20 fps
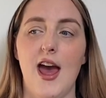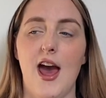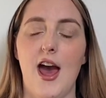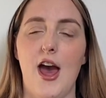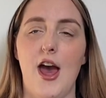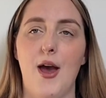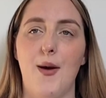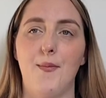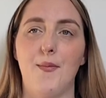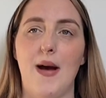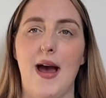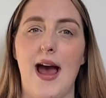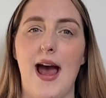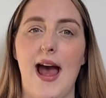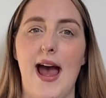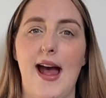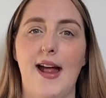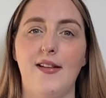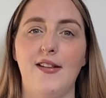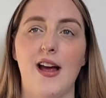And
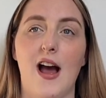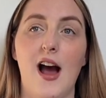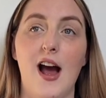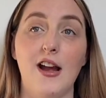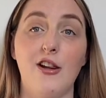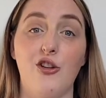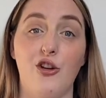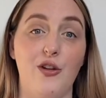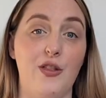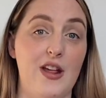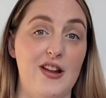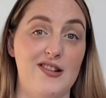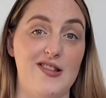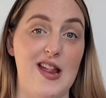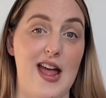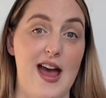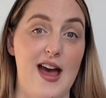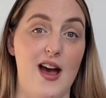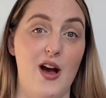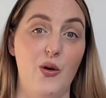I do this
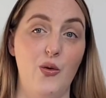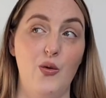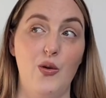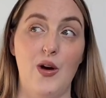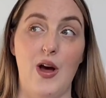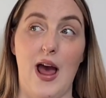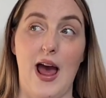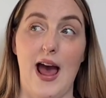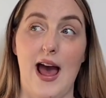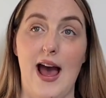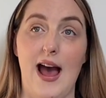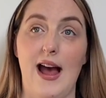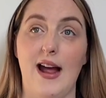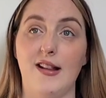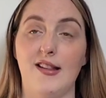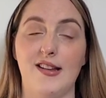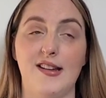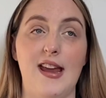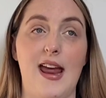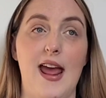now.
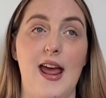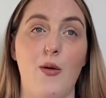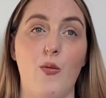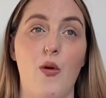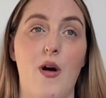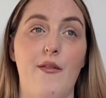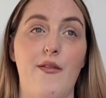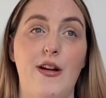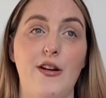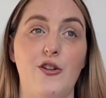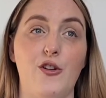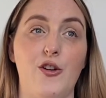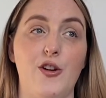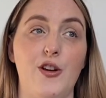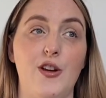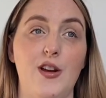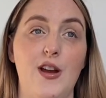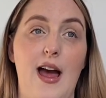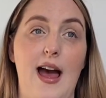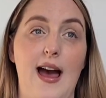Today, what have I
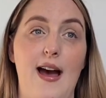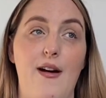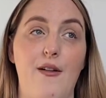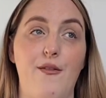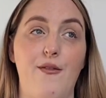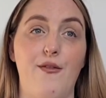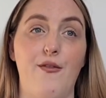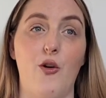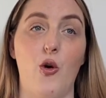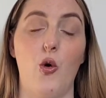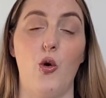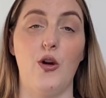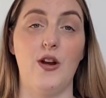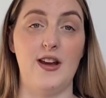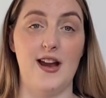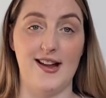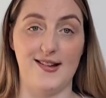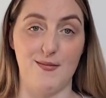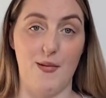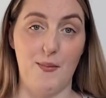done? I've
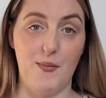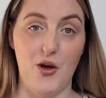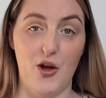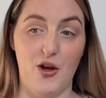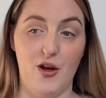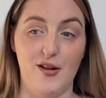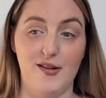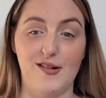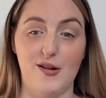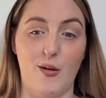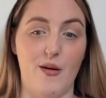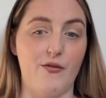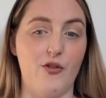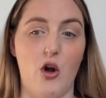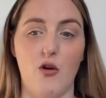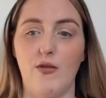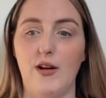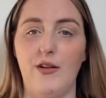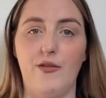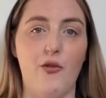organised my purse, so I've
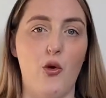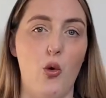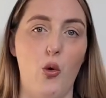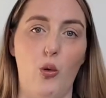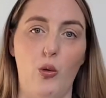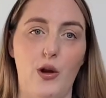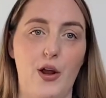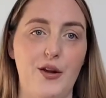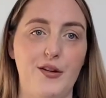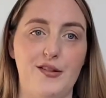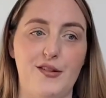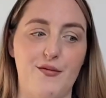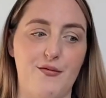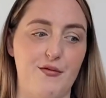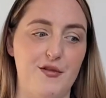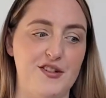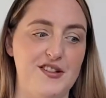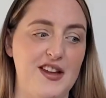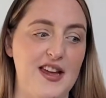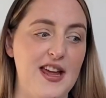got rid of all loads of
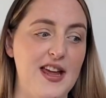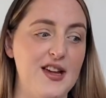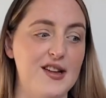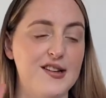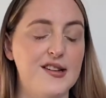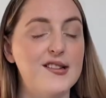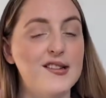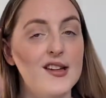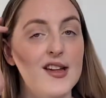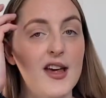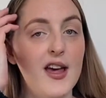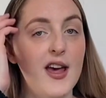receipts.